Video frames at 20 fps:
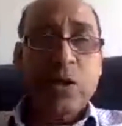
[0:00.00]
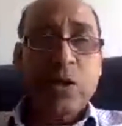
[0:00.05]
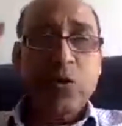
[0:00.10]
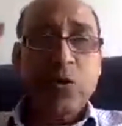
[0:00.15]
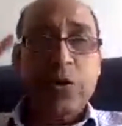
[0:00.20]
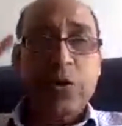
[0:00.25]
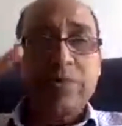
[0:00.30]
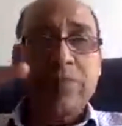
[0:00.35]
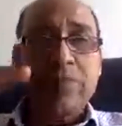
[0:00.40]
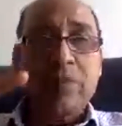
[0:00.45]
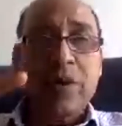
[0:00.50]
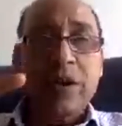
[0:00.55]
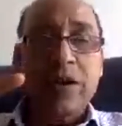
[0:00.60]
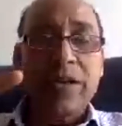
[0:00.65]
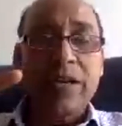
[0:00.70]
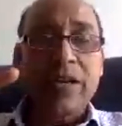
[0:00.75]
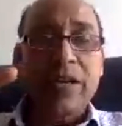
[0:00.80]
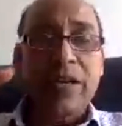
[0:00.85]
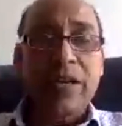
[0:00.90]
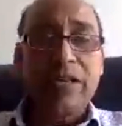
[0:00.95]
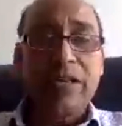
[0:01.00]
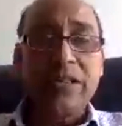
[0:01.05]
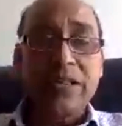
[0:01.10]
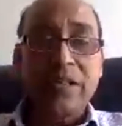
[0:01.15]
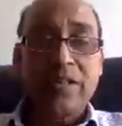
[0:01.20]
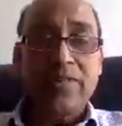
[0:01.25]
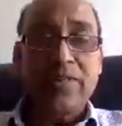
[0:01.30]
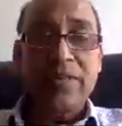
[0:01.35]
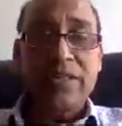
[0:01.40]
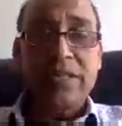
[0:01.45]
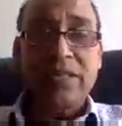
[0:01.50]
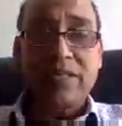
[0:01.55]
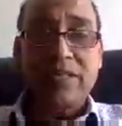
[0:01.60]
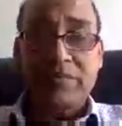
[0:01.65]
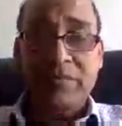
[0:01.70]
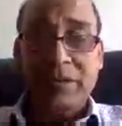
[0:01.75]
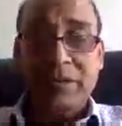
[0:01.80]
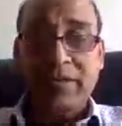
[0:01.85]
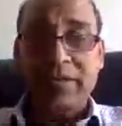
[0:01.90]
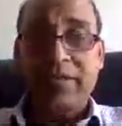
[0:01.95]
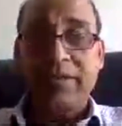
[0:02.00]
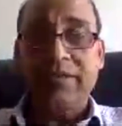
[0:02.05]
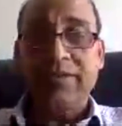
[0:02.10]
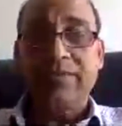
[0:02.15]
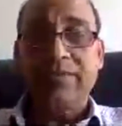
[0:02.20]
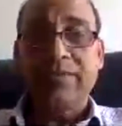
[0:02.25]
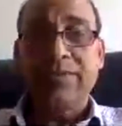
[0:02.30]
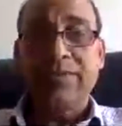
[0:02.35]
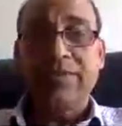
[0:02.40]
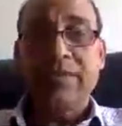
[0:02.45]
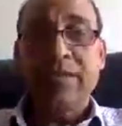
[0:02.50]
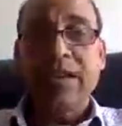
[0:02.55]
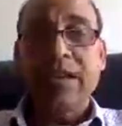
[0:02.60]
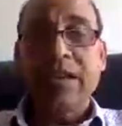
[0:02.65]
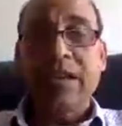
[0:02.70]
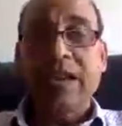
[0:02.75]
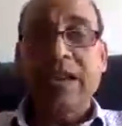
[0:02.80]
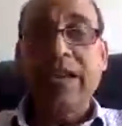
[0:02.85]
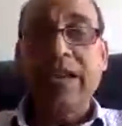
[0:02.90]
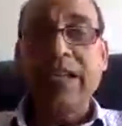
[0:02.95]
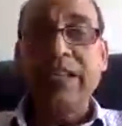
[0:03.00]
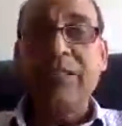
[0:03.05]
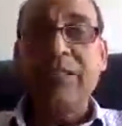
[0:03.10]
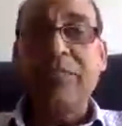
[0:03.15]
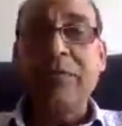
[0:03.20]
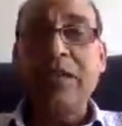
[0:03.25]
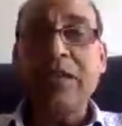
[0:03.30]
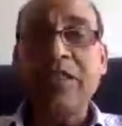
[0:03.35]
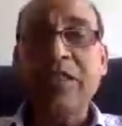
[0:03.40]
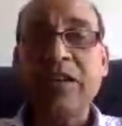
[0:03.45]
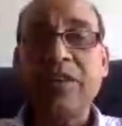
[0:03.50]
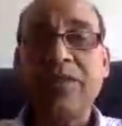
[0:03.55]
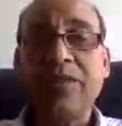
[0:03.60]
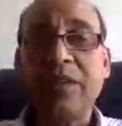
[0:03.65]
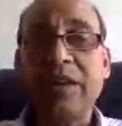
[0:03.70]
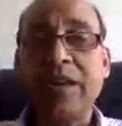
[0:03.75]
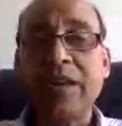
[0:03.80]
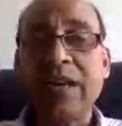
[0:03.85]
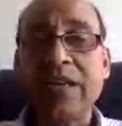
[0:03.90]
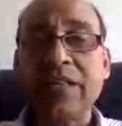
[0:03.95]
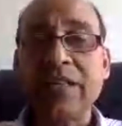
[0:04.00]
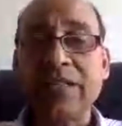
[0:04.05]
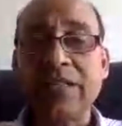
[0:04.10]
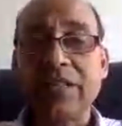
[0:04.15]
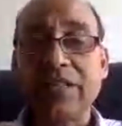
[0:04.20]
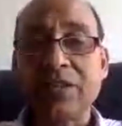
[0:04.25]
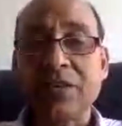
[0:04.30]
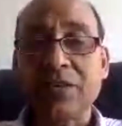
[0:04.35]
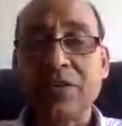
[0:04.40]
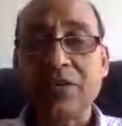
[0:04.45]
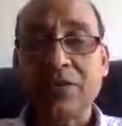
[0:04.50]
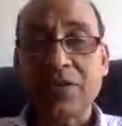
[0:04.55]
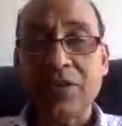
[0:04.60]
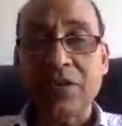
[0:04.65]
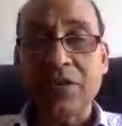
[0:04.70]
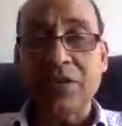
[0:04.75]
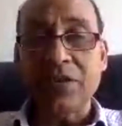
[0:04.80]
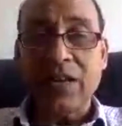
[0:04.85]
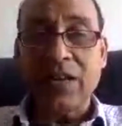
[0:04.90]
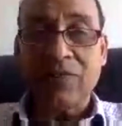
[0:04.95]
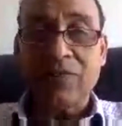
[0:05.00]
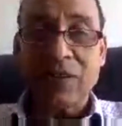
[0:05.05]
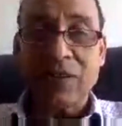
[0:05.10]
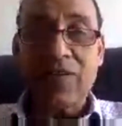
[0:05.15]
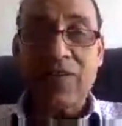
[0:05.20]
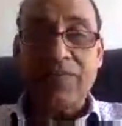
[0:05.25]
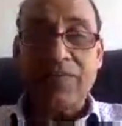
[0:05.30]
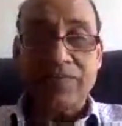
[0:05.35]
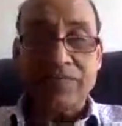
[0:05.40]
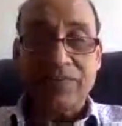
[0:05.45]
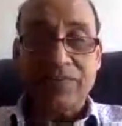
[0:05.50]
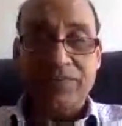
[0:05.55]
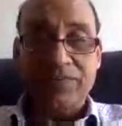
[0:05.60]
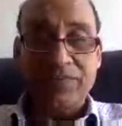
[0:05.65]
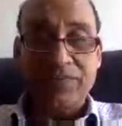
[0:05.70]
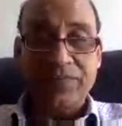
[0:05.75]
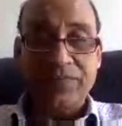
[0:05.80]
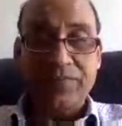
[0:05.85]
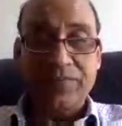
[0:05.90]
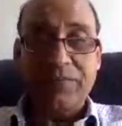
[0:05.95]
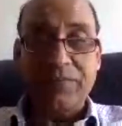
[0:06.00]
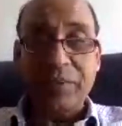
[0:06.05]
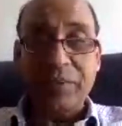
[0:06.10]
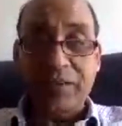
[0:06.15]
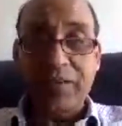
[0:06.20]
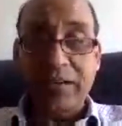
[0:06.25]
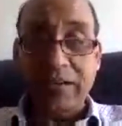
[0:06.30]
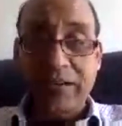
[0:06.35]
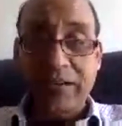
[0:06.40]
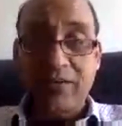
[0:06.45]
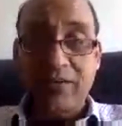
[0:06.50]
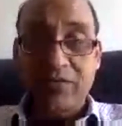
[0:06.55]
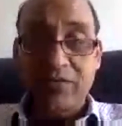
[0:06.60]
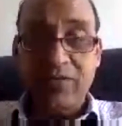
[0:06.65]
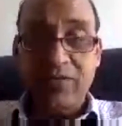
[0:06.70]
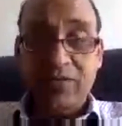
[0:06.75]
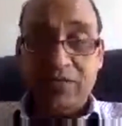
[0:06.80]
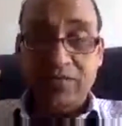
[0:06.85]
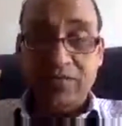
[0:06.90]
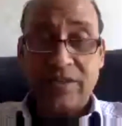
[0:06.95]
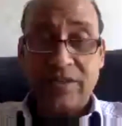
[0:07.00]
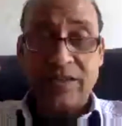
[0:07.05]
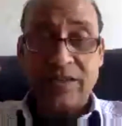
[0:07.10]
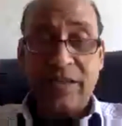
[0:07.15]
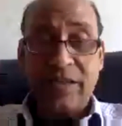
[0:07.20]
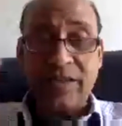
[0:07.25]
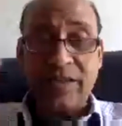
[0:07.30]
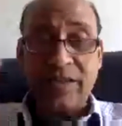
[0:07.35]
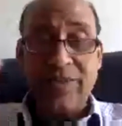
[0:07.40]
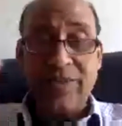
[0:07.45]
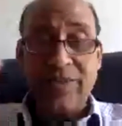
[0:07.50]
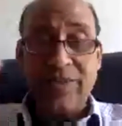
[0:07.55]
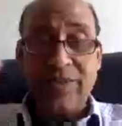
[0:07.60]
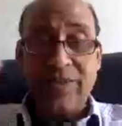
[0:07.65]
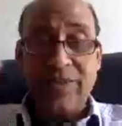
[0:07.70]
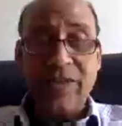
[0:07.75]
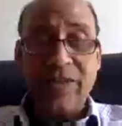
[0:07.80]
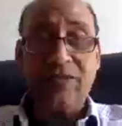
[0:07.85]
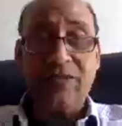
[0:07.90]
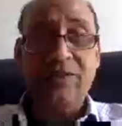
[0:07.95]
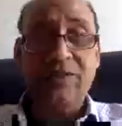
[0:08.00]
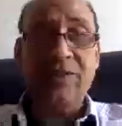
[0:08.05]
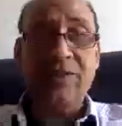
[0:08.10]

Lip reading: Two important consequences, please. H plus of weak acid is equal to C alpha. Please write down. Take time to write down.